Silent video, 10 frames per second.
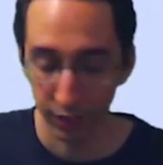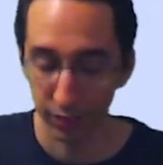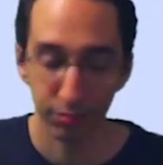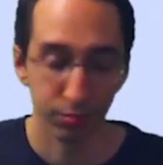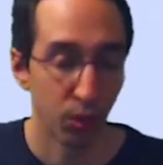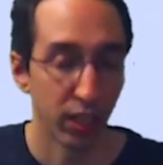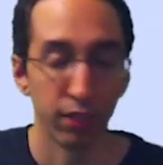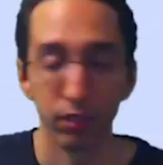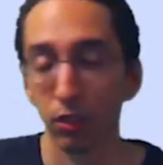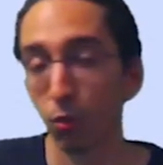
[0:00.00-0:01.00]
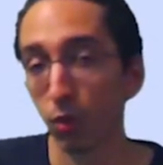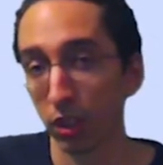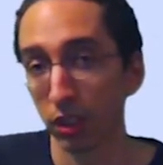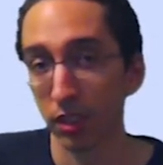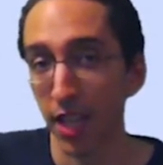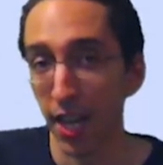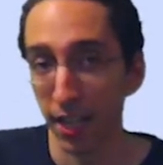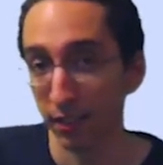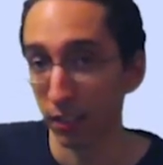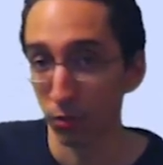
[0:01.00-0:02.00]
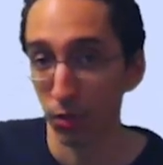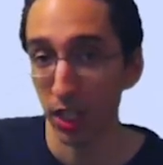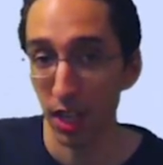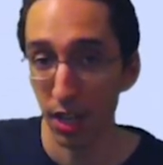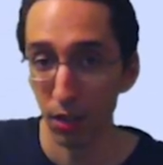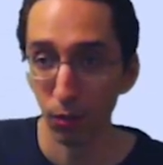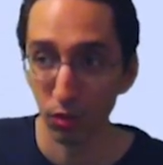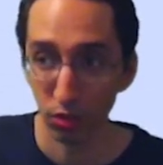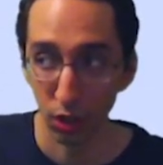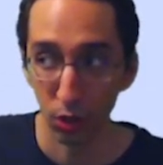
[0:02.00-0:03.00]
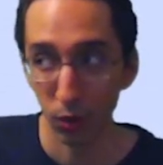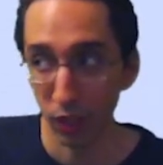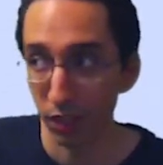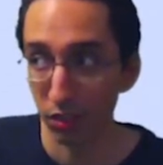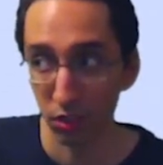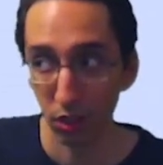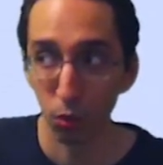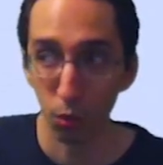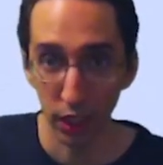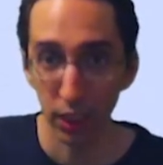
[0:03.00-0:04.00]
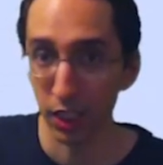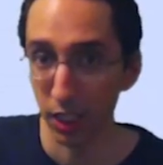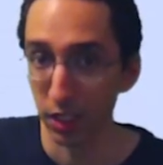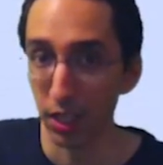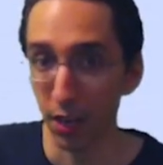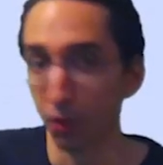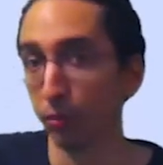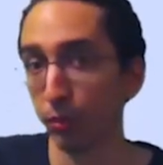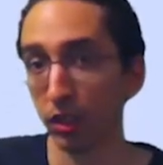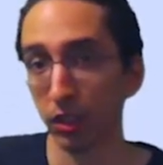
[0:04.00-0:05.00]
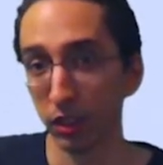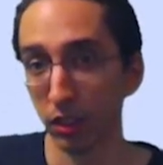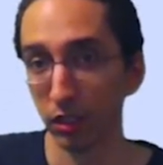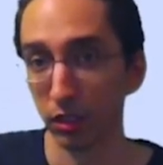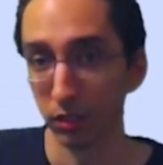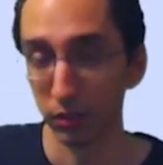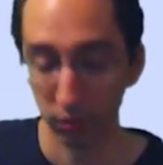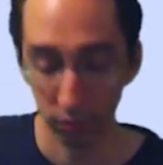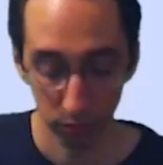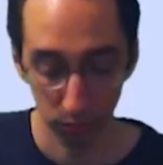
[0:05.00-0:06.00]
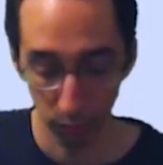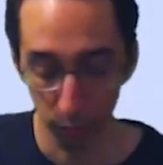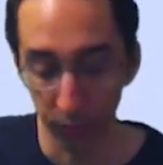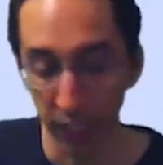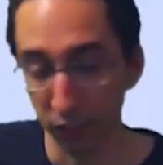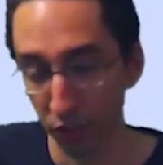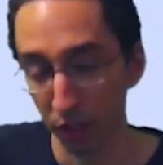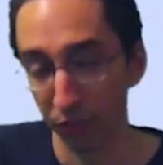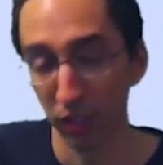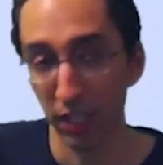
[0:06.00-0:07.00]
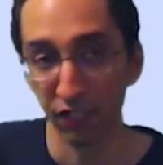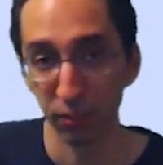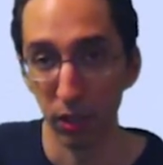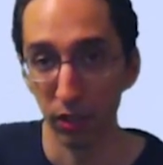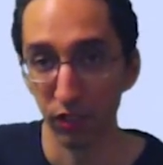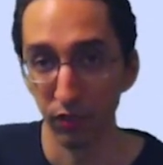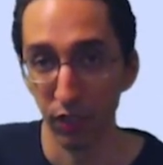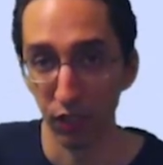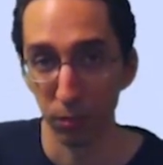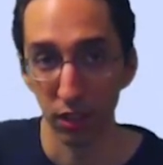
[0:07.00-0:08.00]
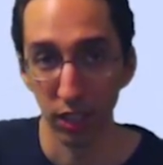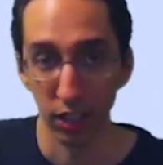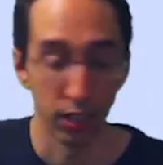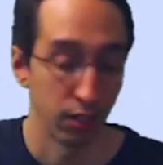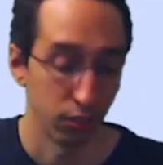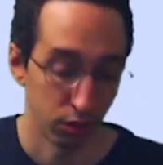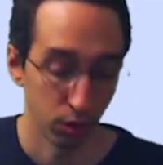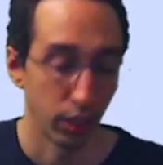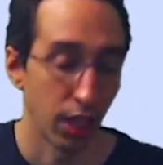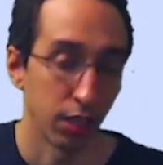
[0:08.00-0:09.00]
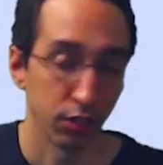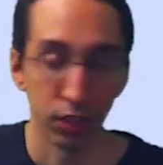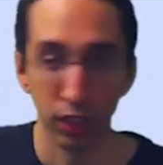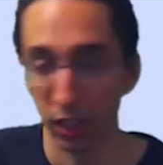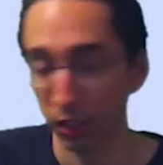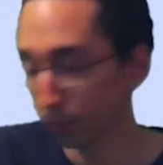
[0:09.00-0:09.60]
whatever, we're not dead right now, so it's a win in our book. Black deserves a lot from all of his investment there, and so yeah, he's going to get it.